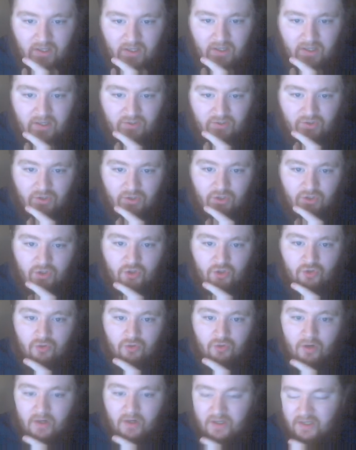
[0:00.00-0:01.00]
is just
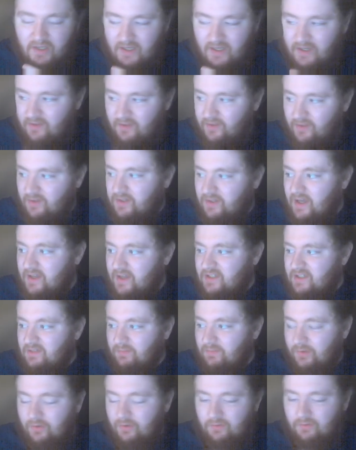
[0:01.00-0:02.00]
truncate the
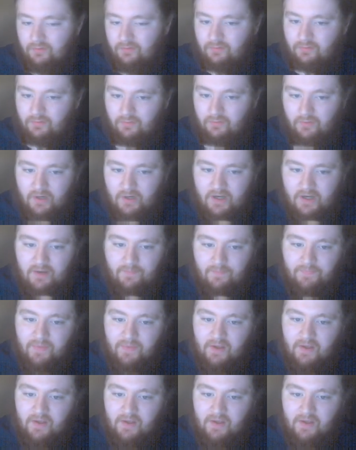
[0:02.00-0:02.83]
decimal, right?